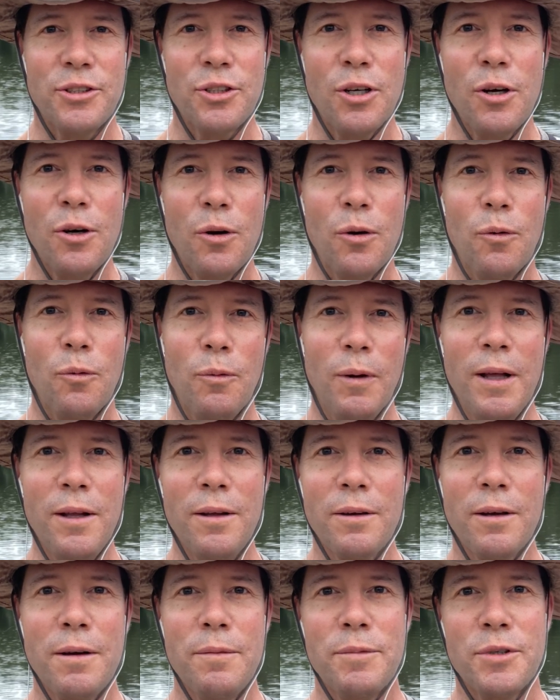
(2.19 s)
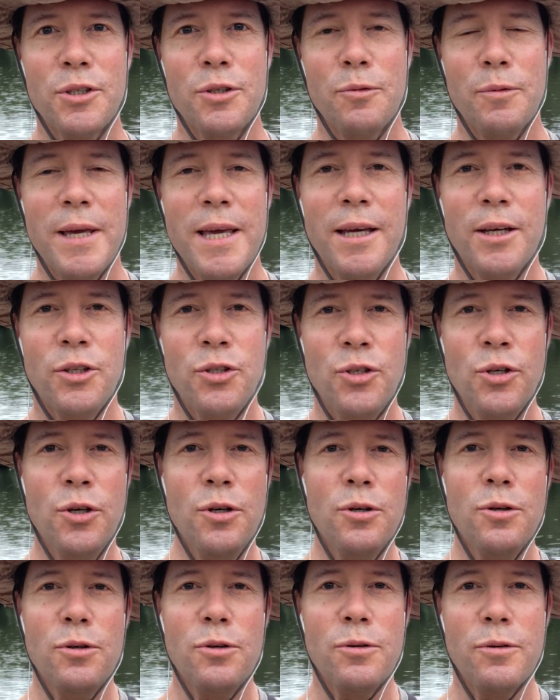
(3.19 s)
So, welcome to week
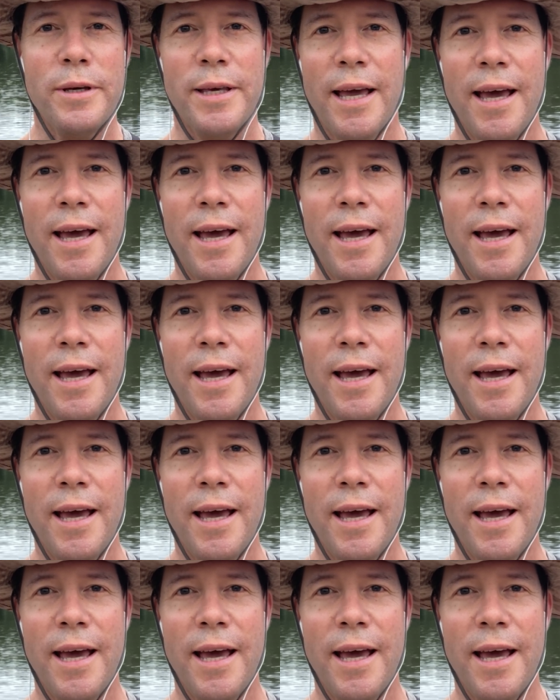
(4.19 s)
2!